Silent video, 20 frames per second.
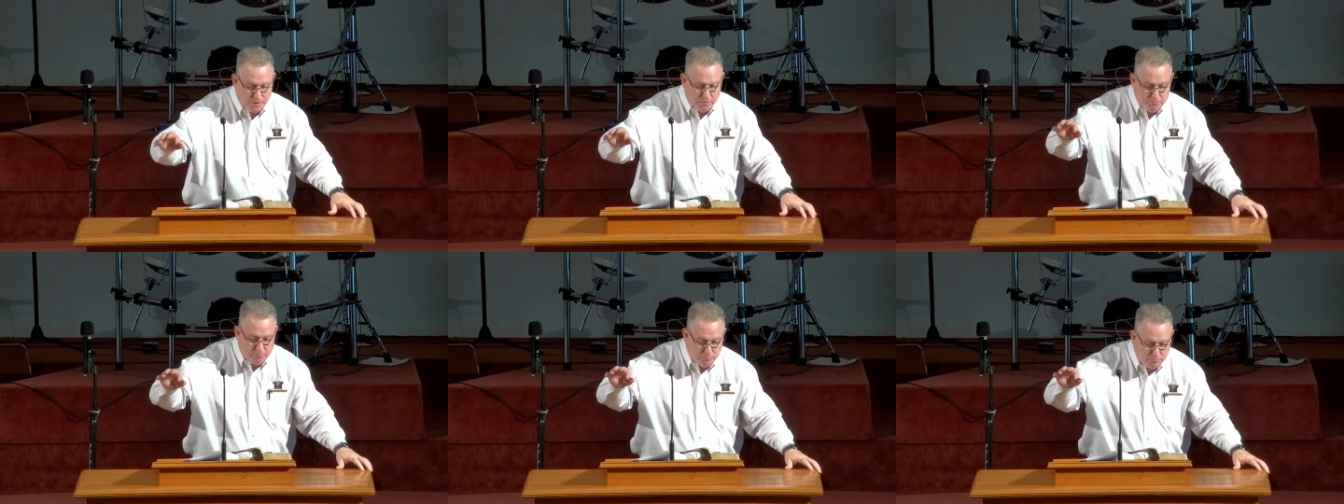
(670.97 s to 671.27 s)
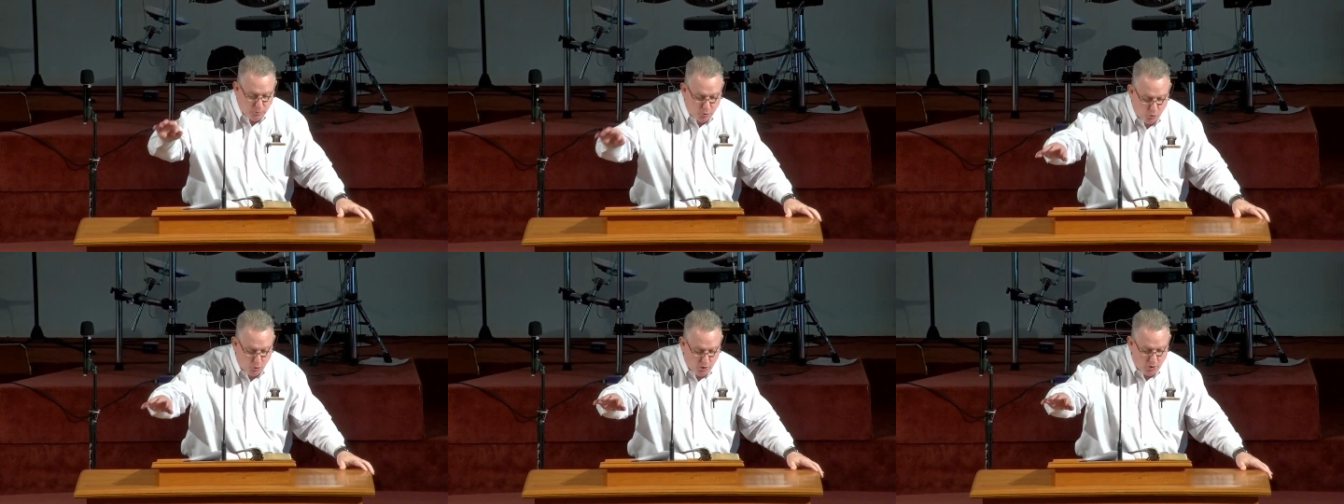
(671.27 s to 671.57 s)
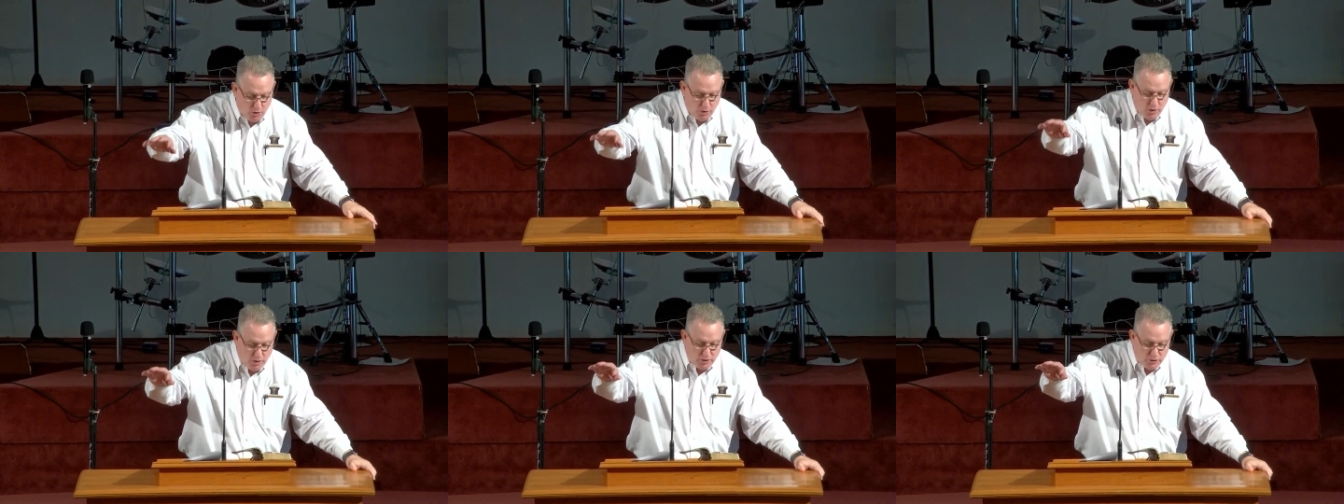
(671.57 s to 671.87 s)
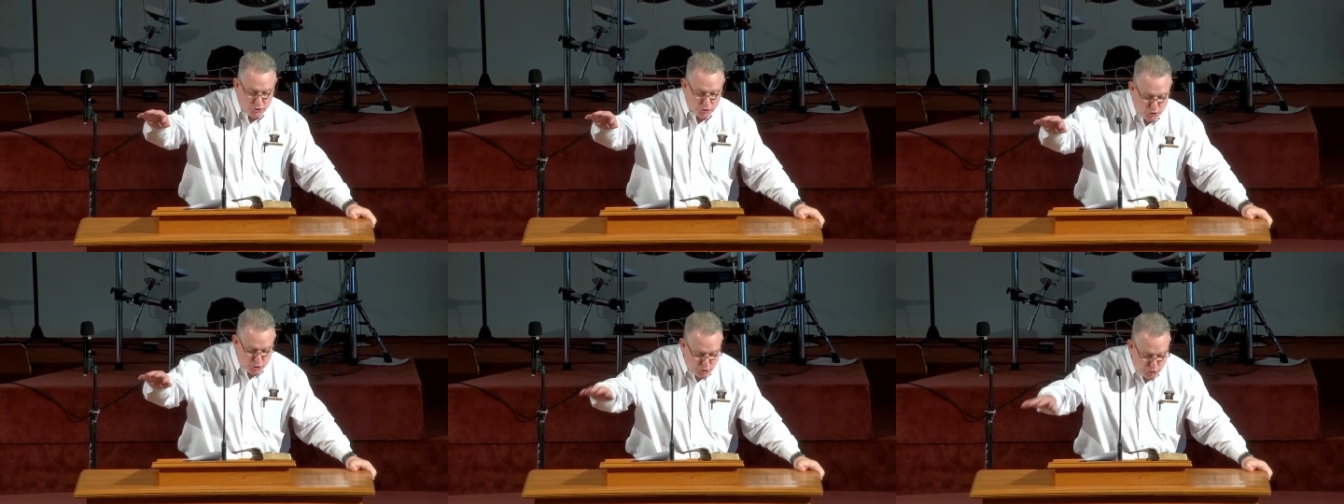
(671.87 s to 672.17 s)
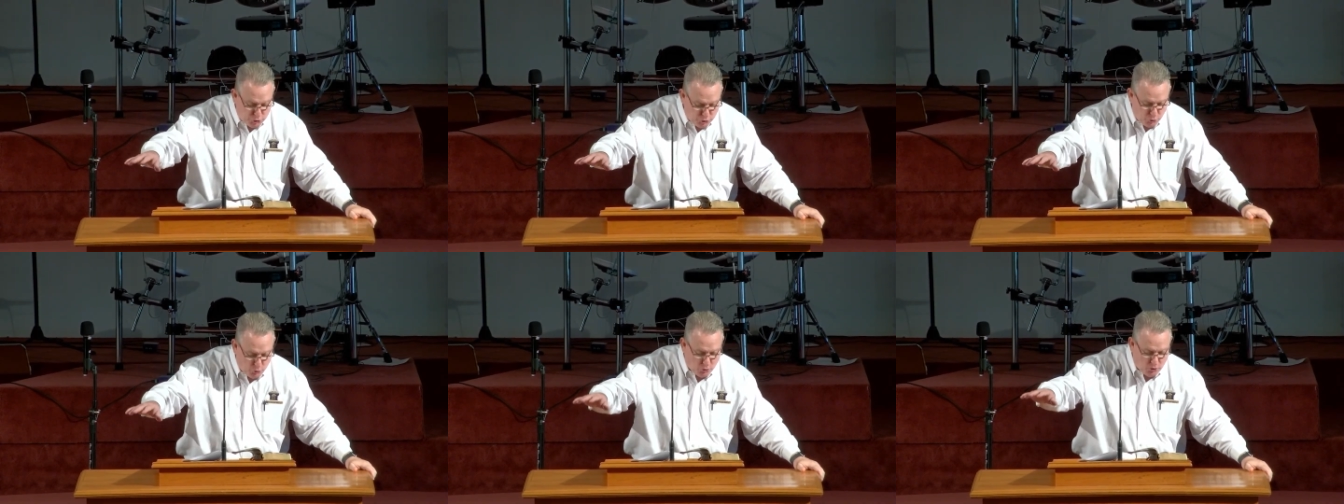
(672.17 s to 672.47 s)
more
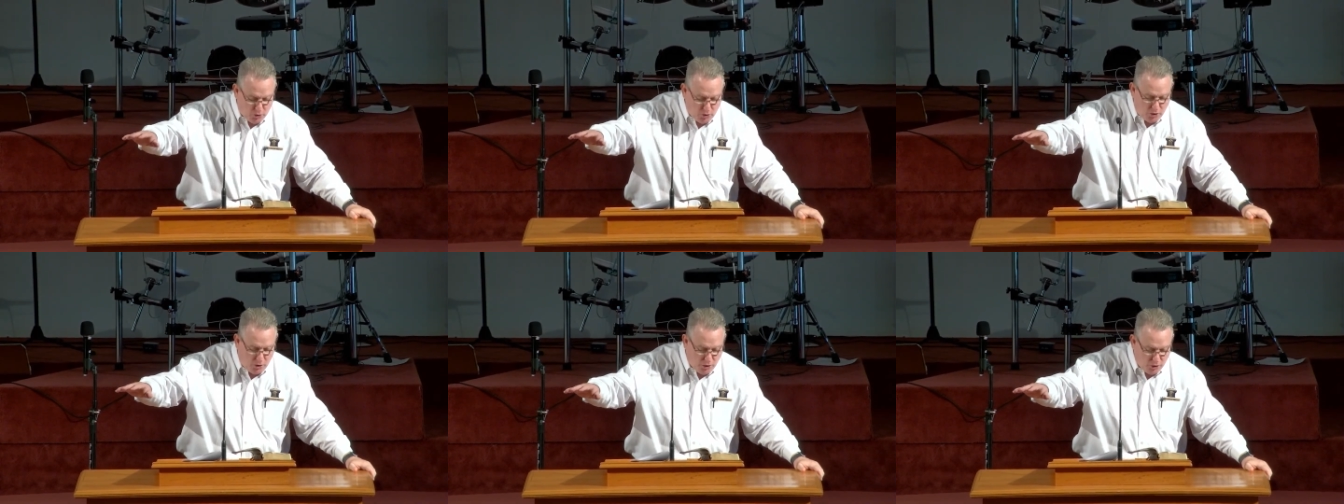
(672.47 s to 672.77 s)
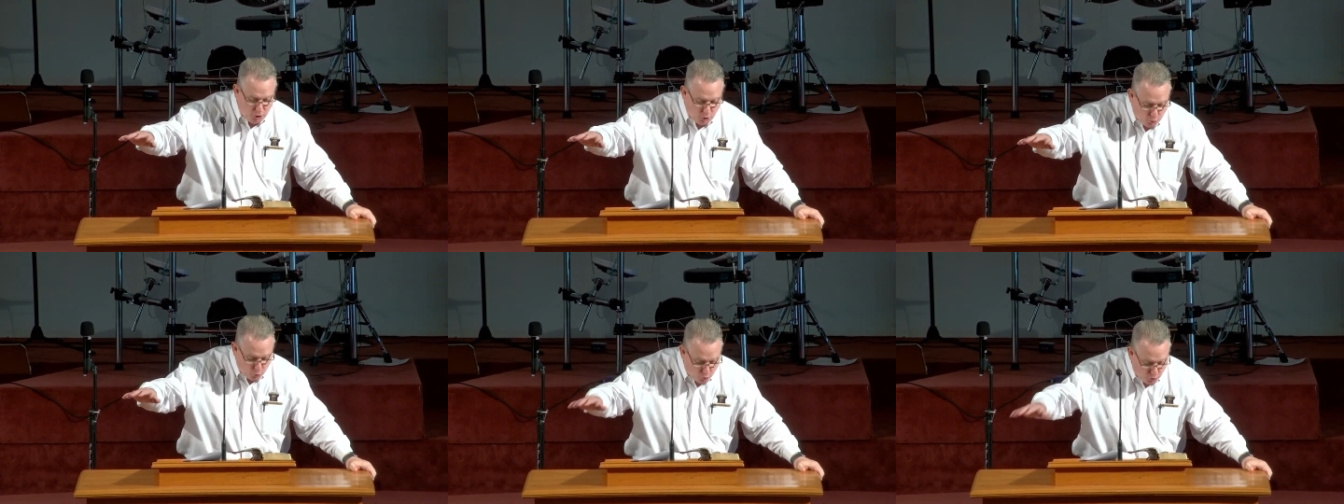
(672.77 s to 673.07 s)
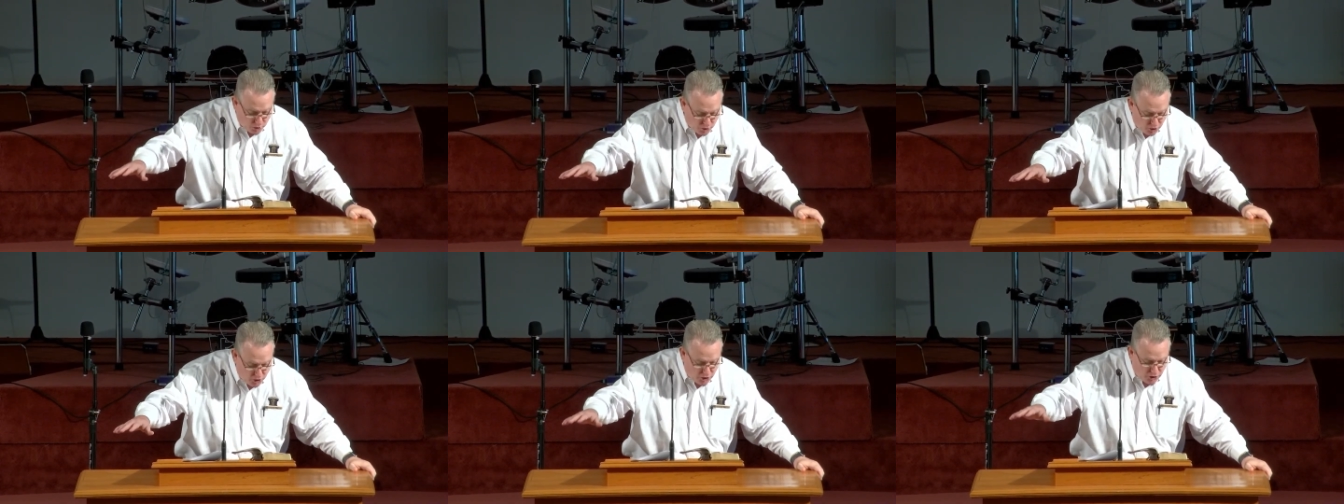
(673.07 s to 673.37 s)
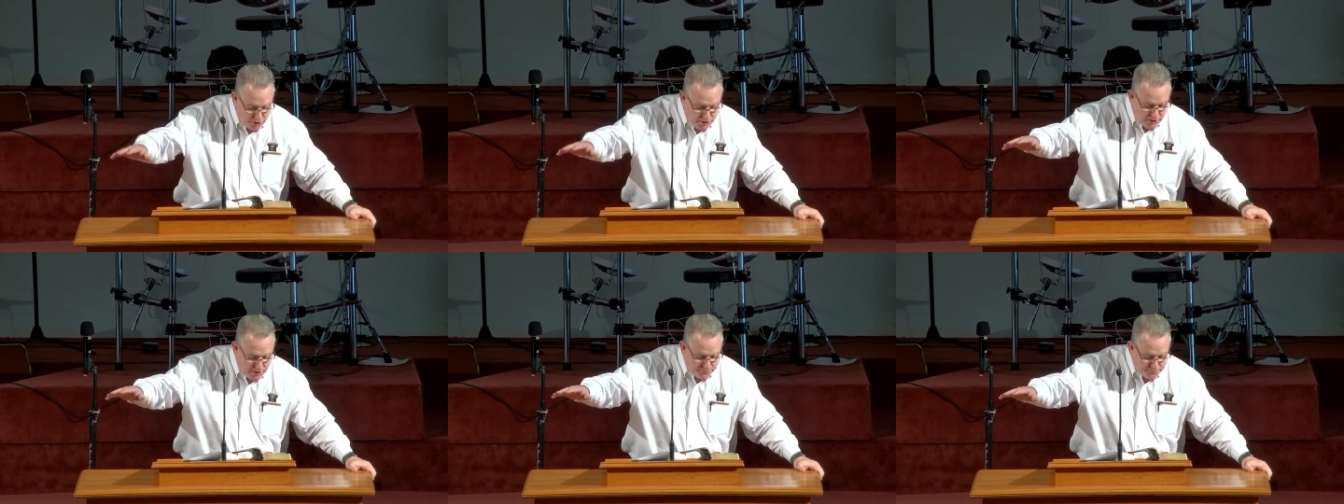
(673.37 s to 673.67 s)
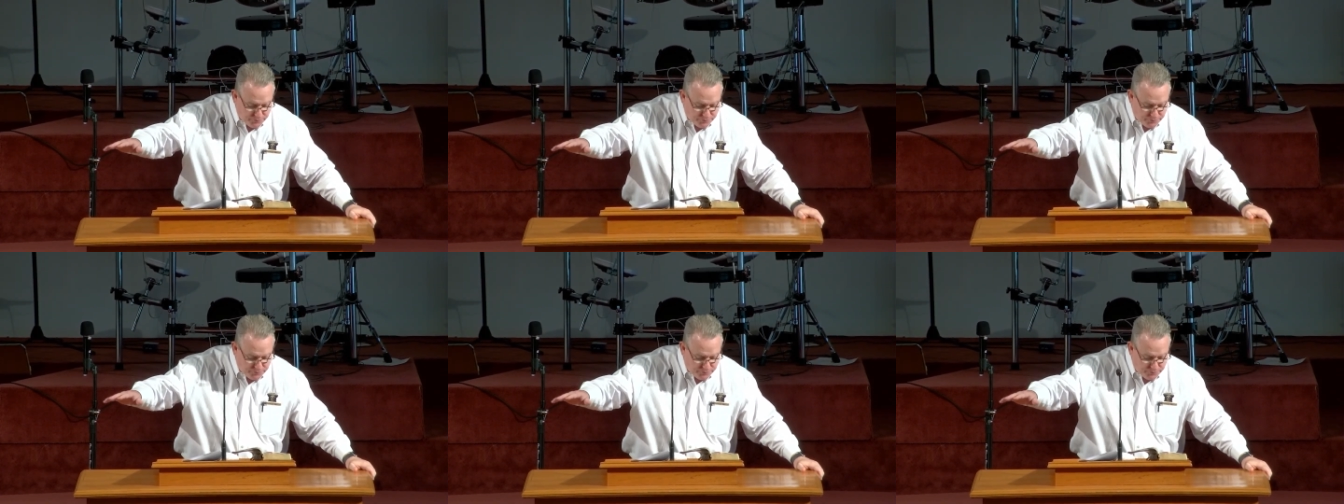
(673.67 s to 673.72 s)
sure word